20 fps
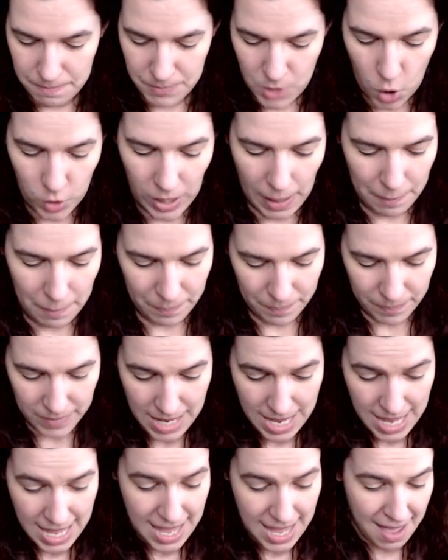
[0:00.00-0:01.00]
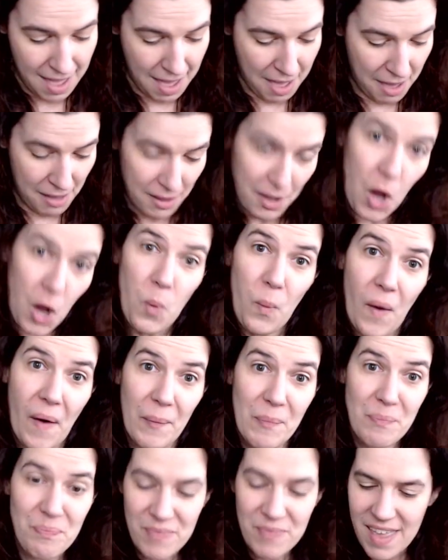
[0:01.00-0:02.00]
Okay. Oh, well.
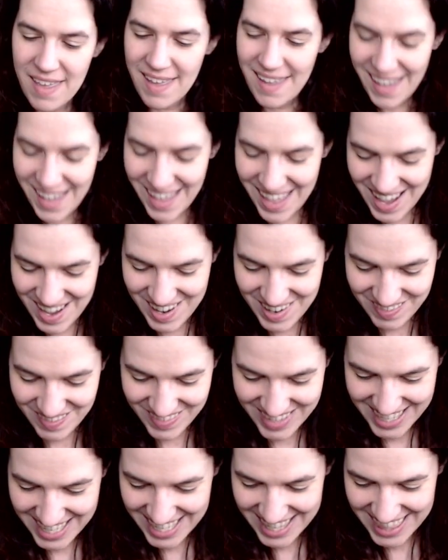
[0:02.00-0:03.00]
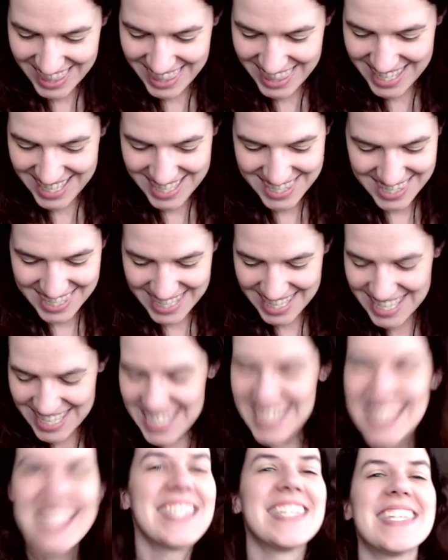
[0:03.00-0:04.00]
This
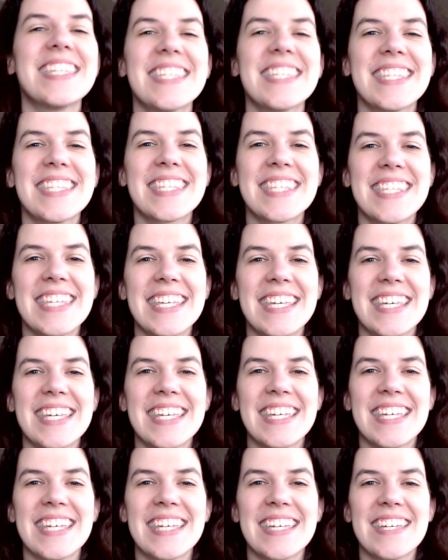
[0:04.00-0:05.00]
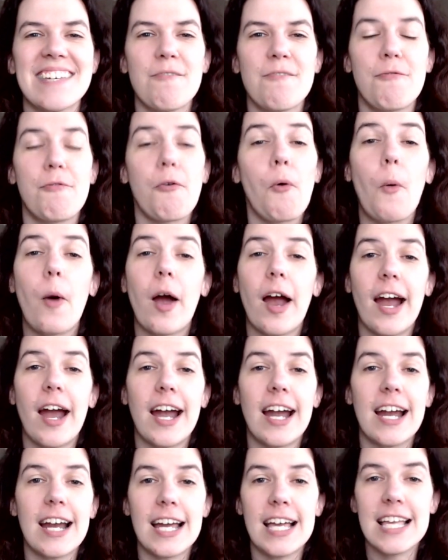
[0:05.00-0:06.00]
is
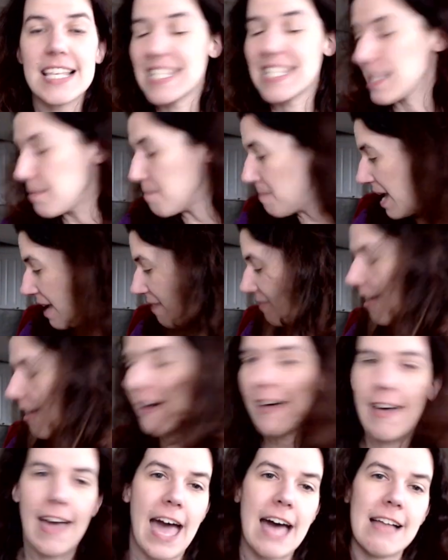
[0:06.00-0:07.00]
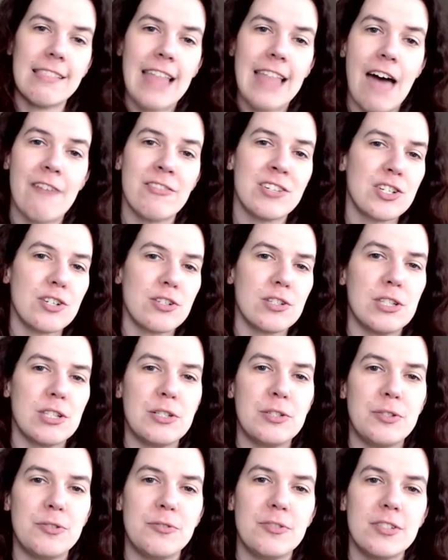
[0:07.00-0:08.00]
for Samantha at Lavender
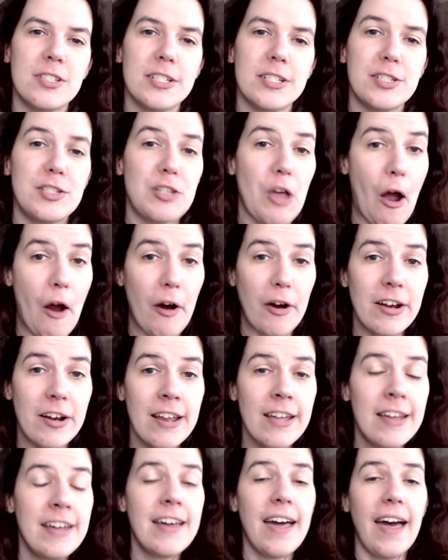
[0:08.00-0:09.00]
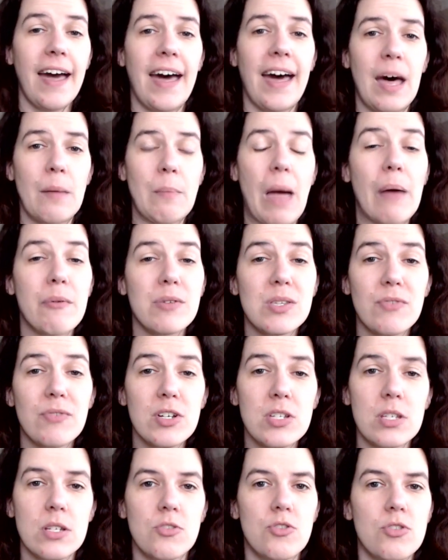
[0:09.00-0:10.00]
Loon Yarn. I was
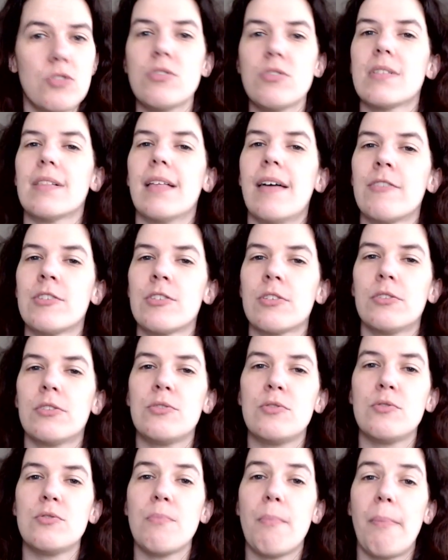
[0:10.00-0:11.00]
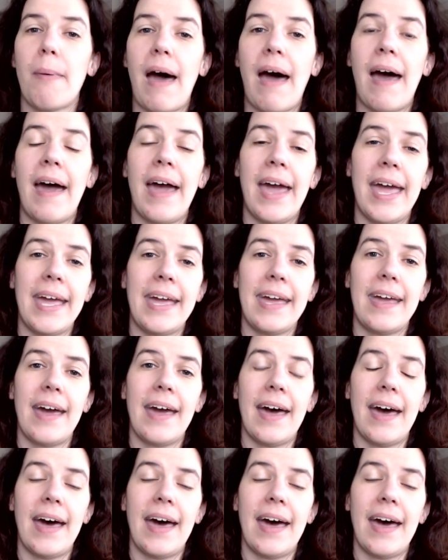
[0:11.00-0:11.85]
first introduced to Lavender Loon by